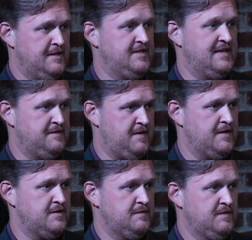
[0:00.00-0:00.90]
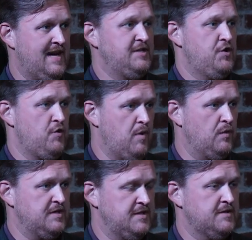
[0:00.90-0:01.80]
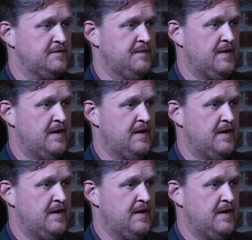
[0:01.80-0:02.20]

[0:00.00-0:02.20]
incentivized, tied to their bonuses.